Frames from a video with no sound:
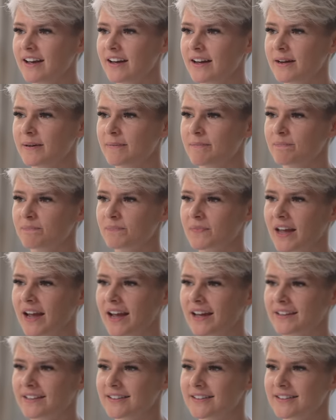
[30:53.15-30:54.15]

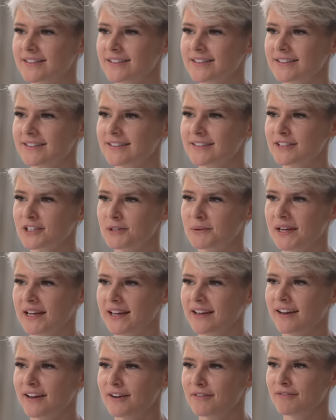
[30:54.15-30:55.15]
and
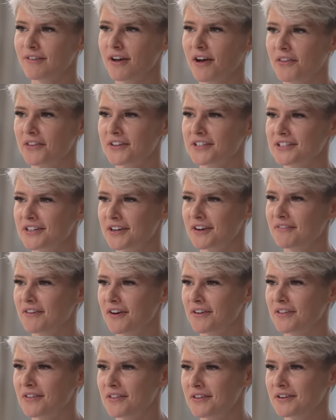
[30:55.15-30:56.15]
doing kind of other stuff
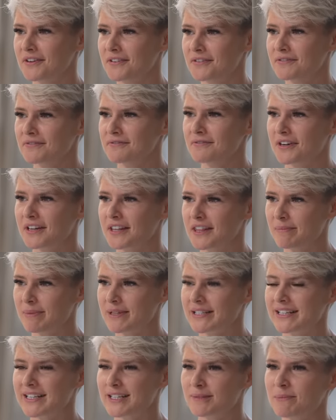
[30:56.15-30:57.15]
other than running the
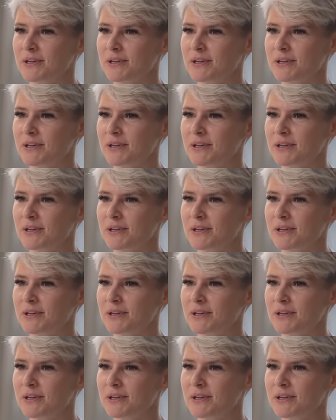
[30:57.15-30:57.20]
business,